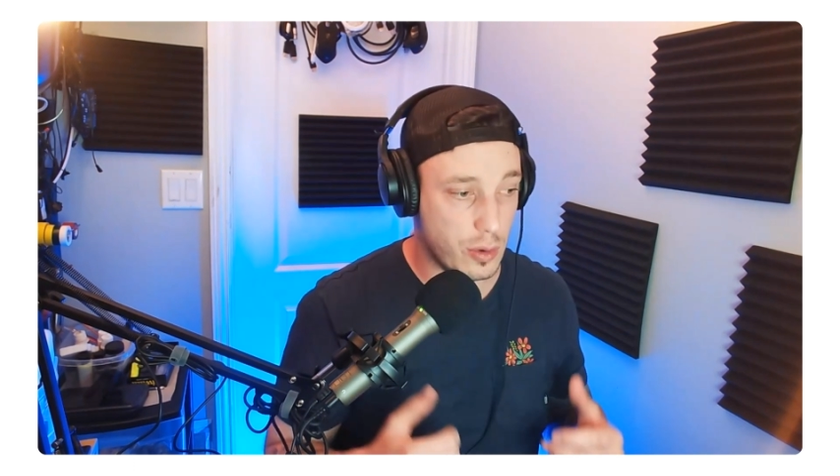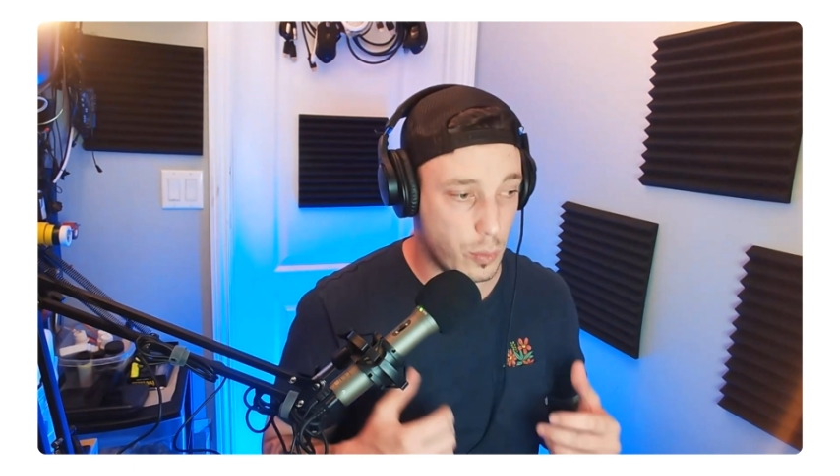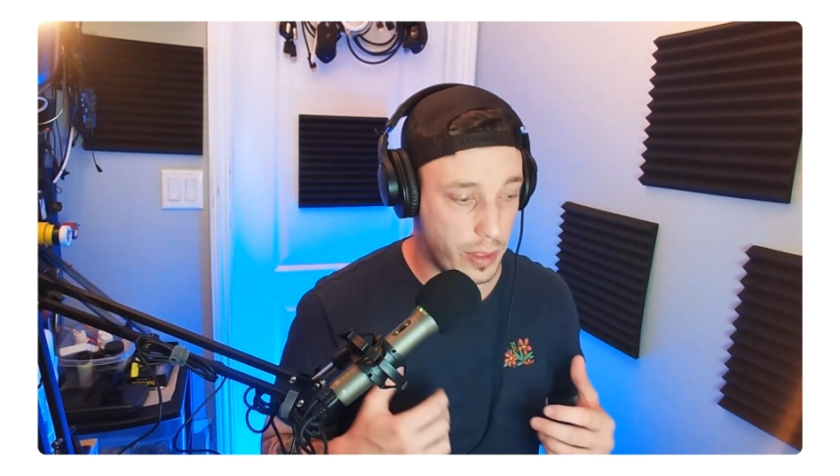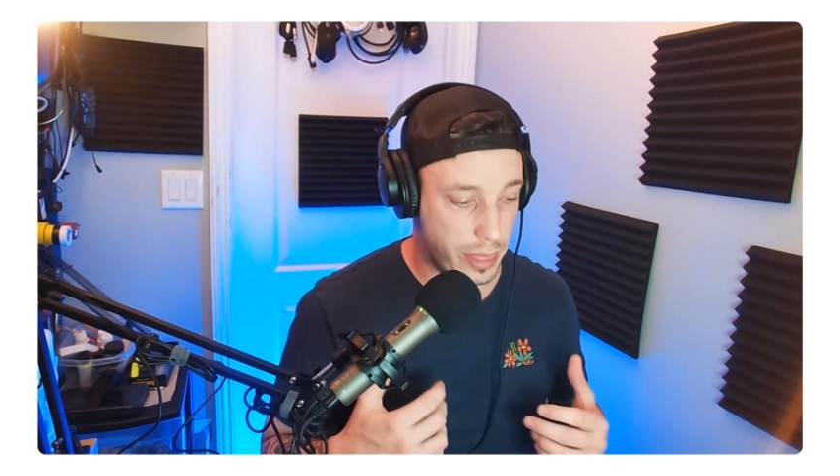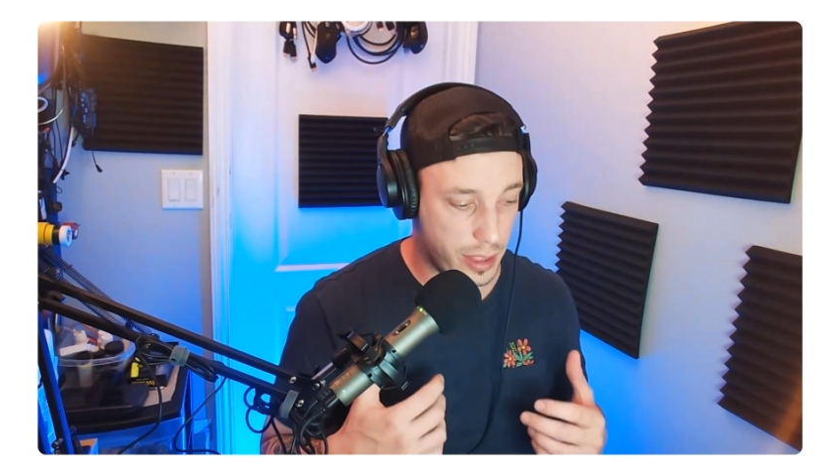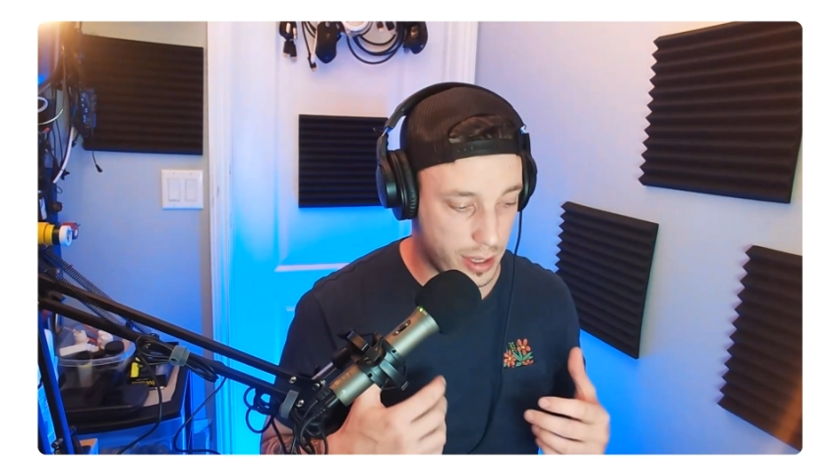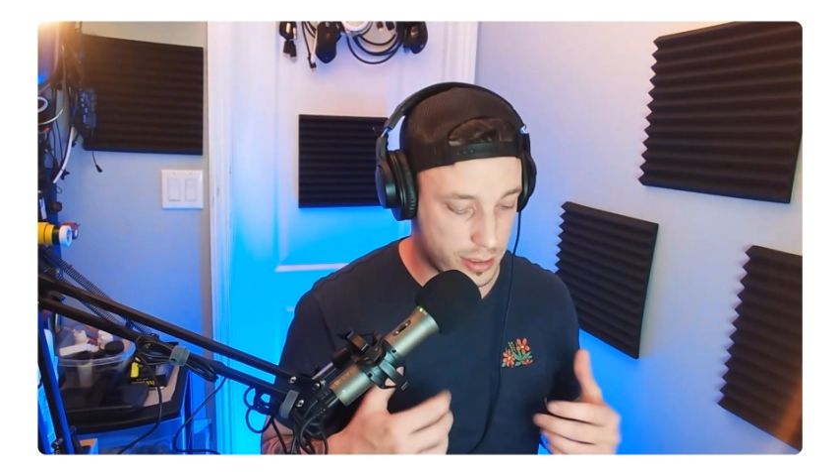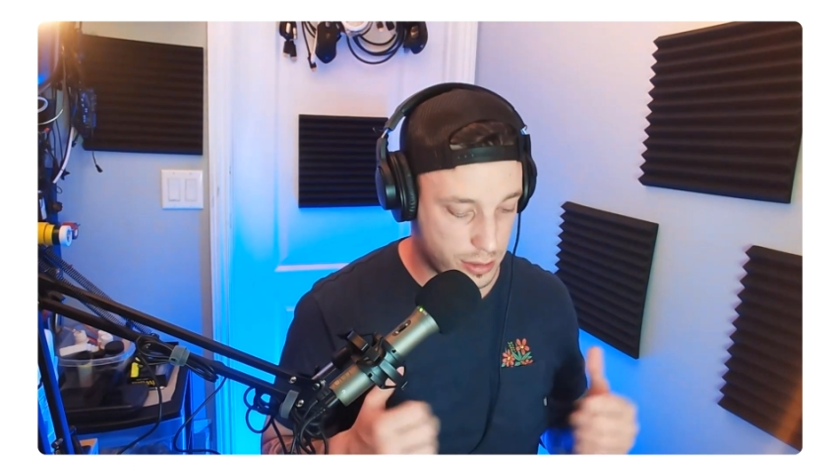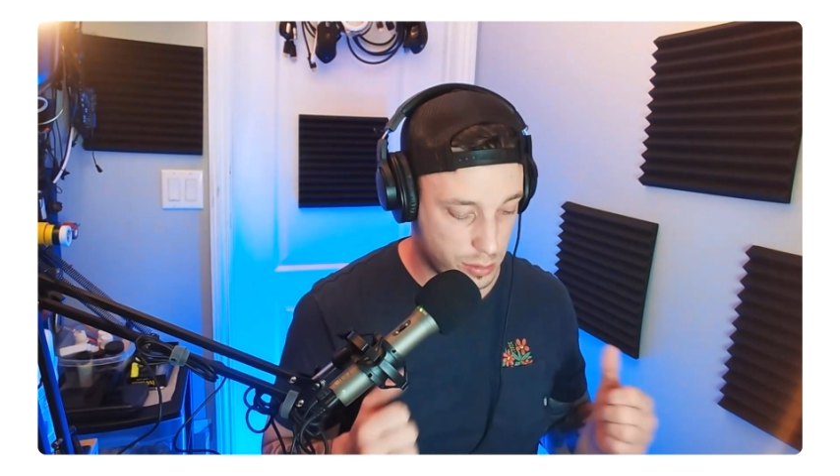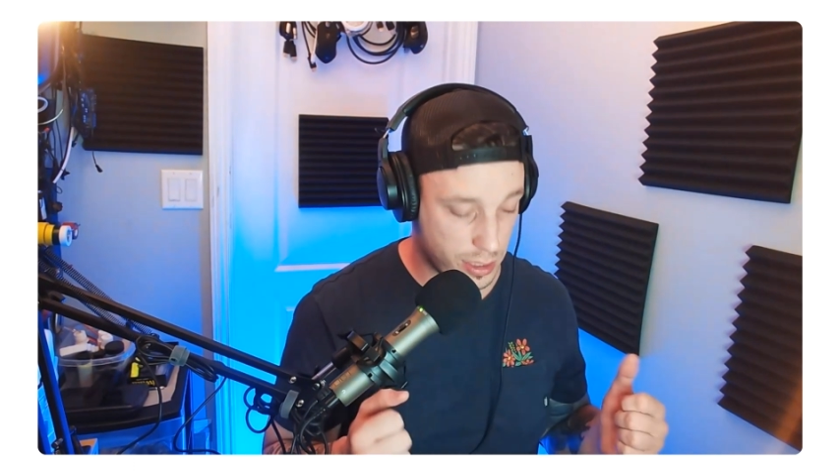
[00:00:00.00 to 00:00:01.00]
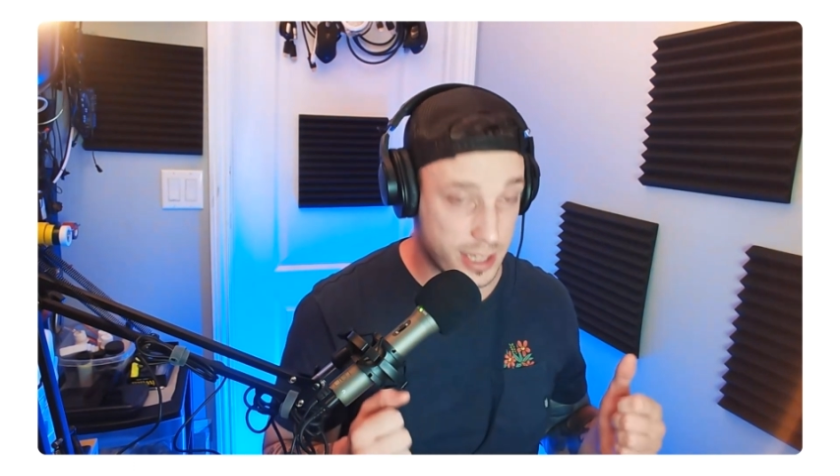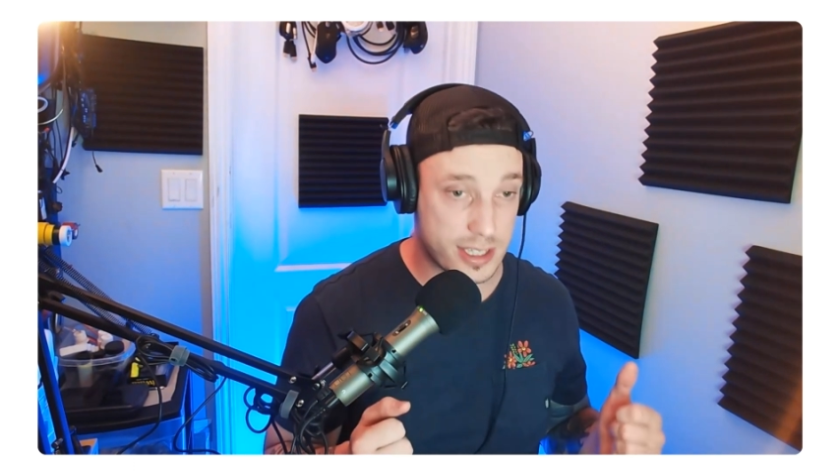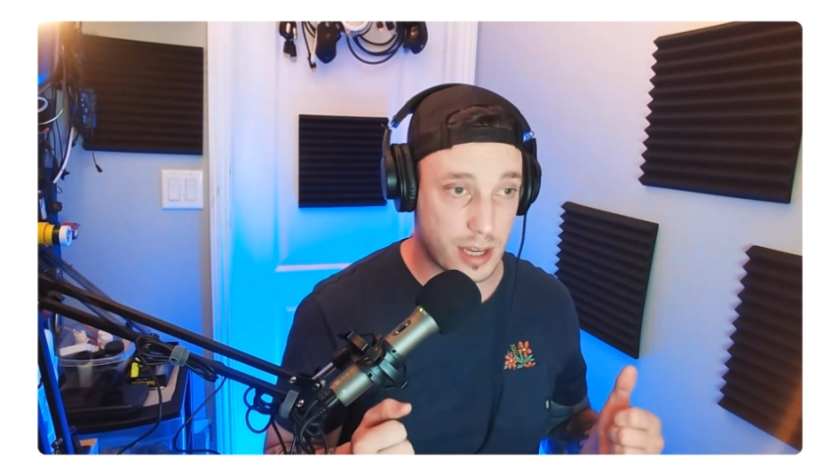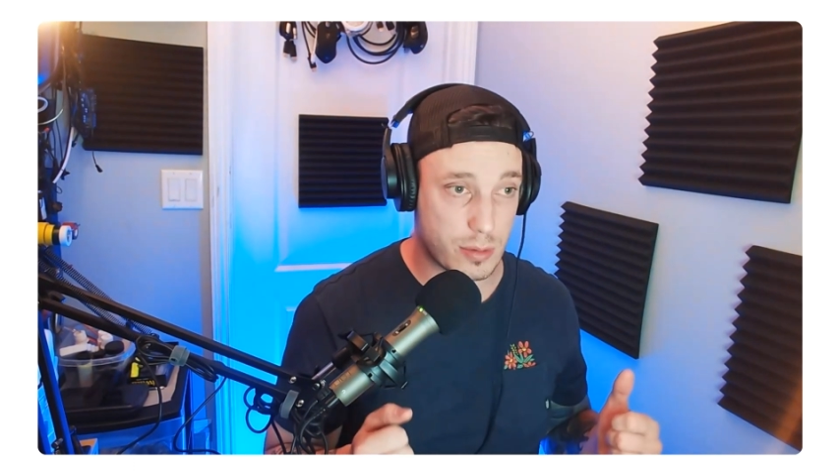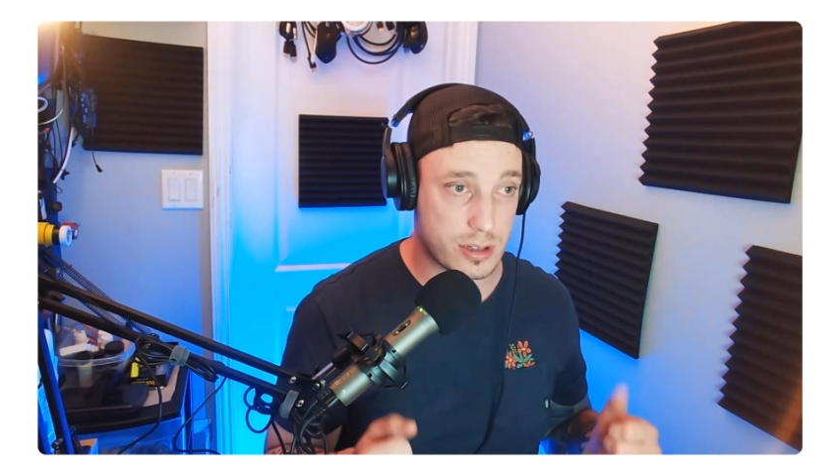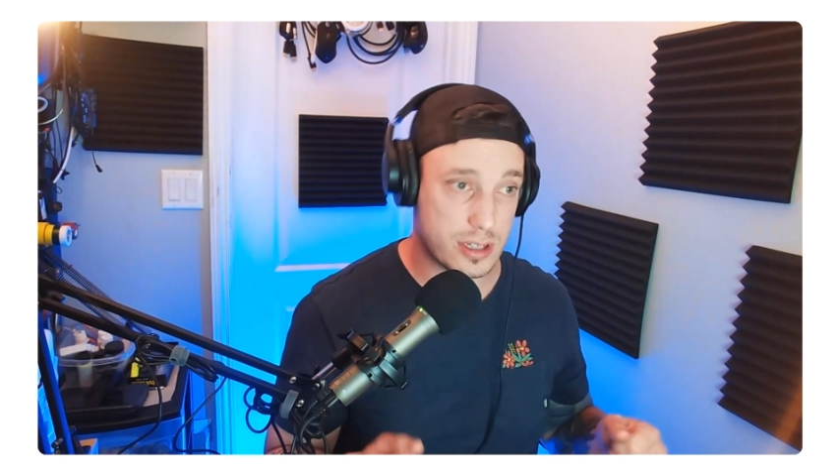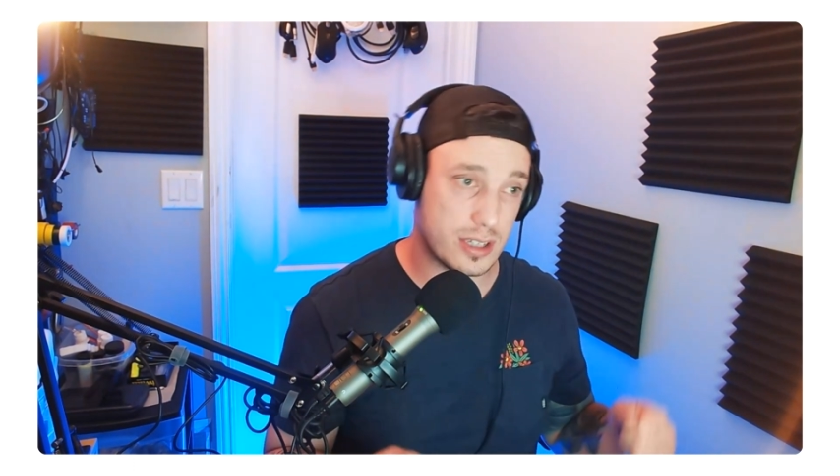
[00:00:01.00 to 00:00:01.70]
with 2 lightsabers.